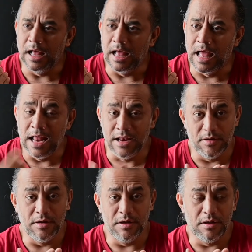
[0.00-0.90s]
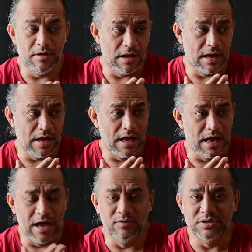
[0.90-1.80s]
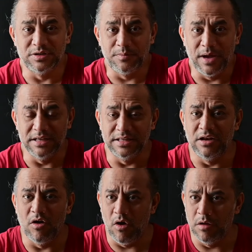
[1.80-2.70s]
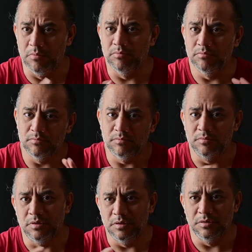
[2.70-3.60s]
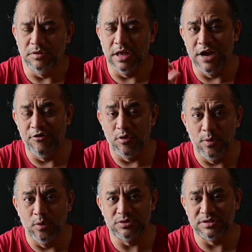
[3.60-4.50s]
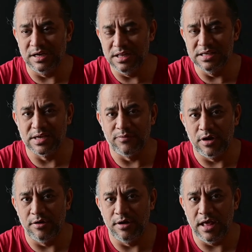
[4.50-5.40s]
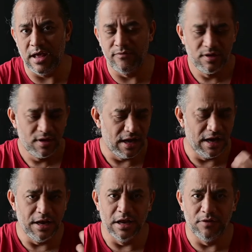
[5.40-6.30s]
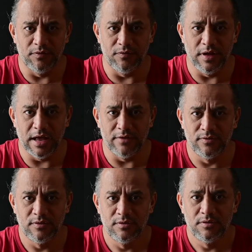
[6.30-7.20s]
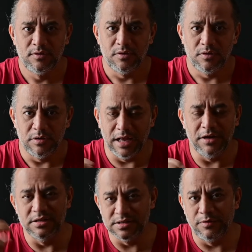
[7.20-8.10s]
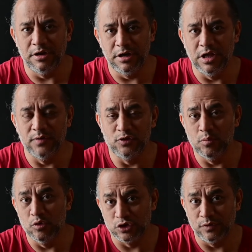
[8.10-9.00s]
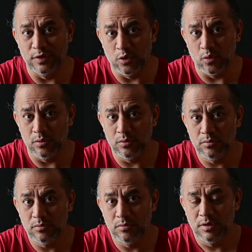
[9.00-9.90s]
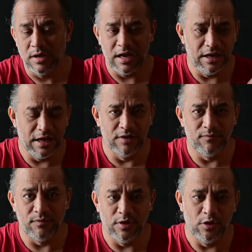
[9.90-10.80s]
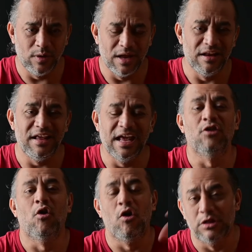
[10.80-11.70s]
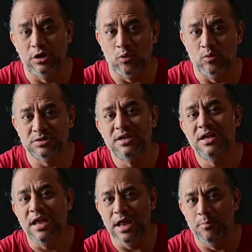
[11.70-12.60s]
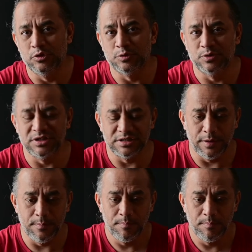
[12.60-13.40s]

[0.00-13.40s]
And I was surprised that all the attributes that D700 have and D850 have, like D700 gives you most of the tone, and D850 you can get all the tones in post-processing.